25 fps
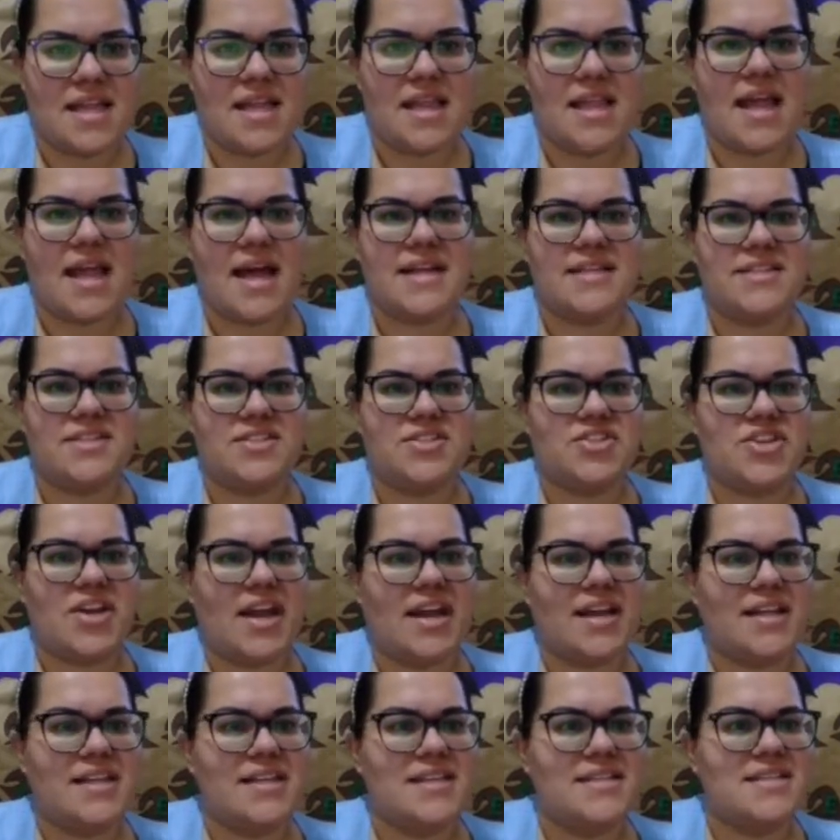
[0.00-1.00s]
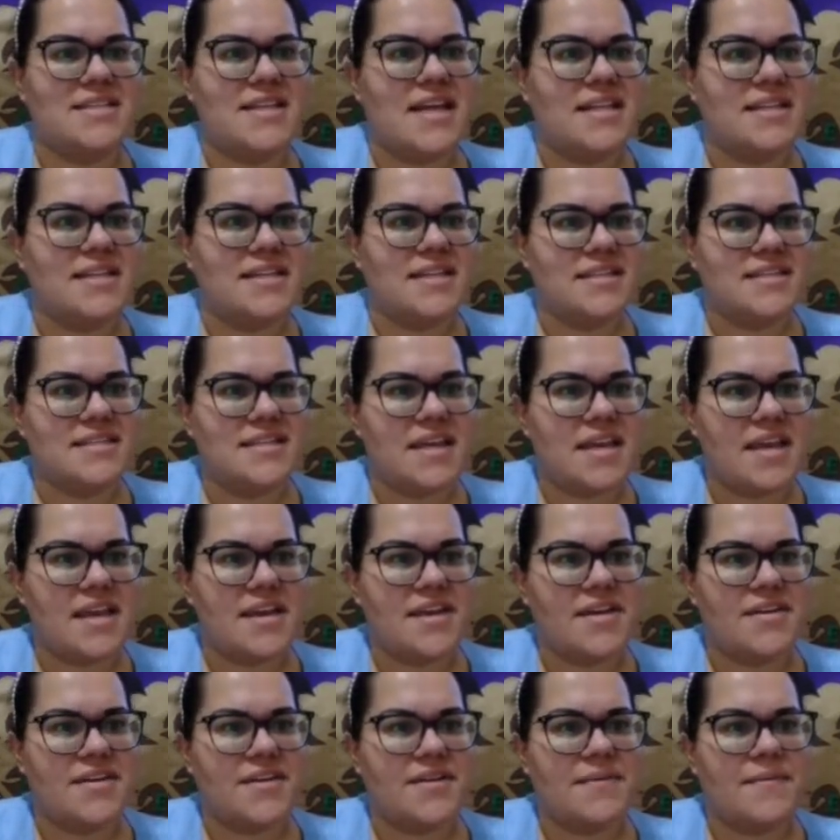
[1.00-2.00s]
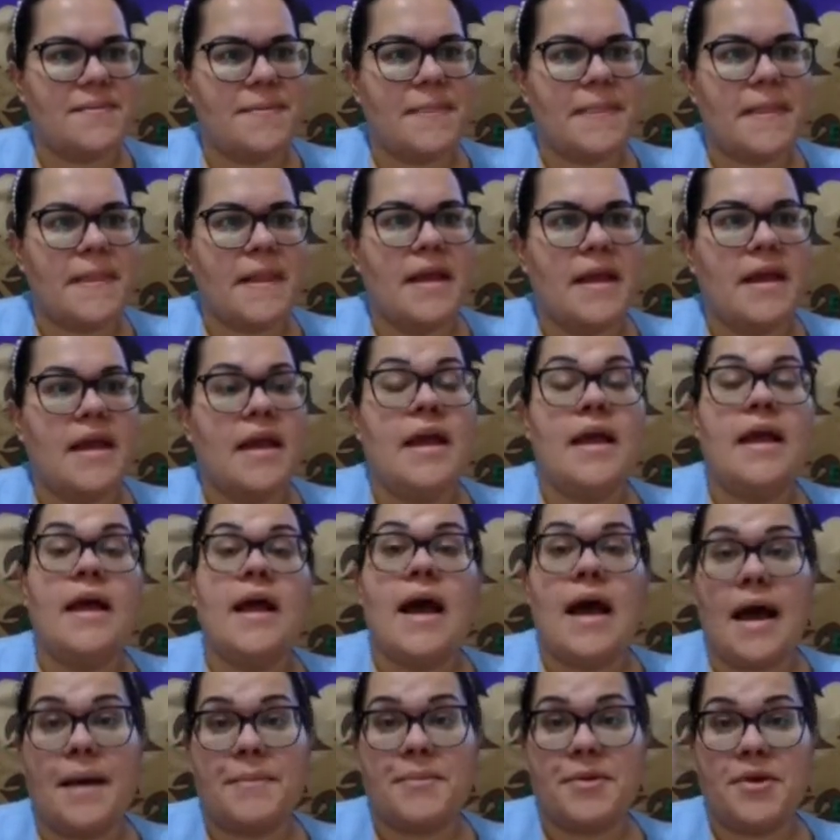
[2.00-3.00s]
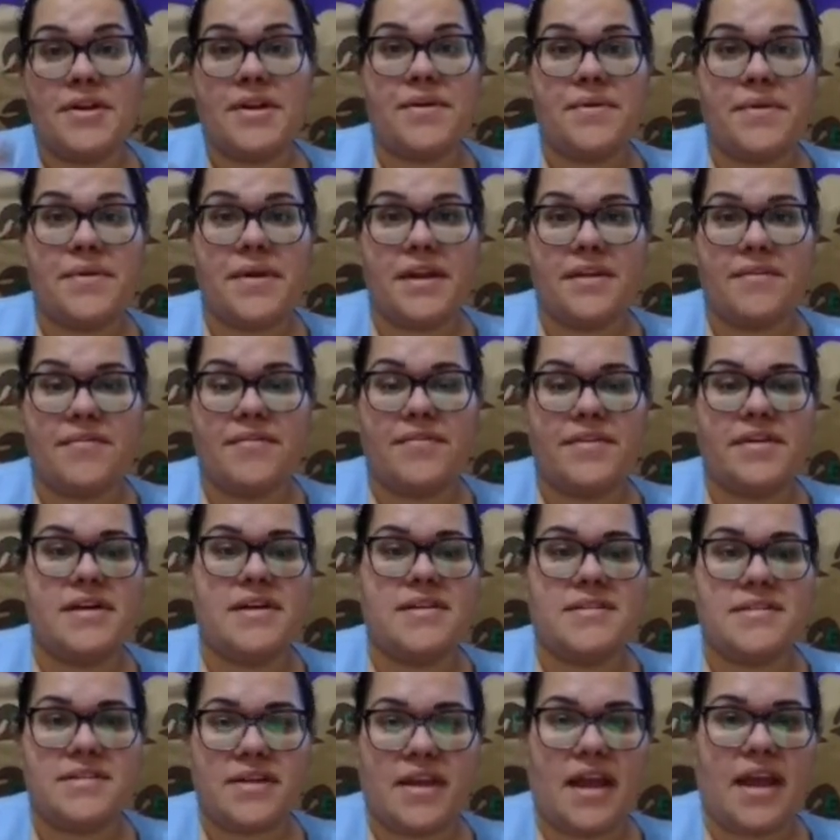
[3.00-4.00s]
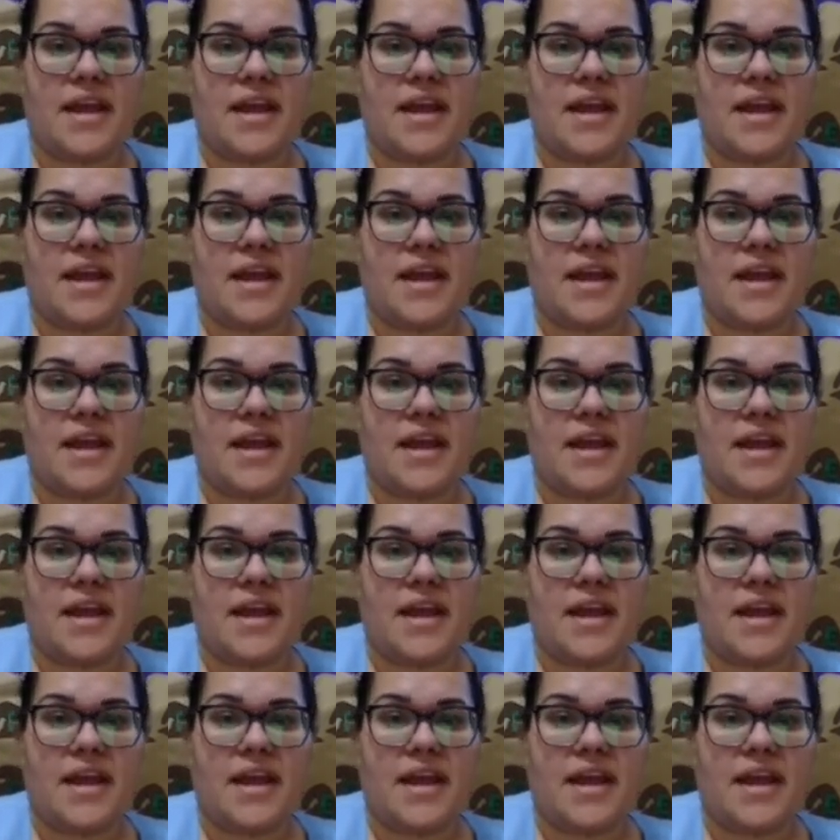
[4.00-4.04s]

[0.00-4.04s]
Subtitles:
Let's check the sentence here. I'm gonna read first,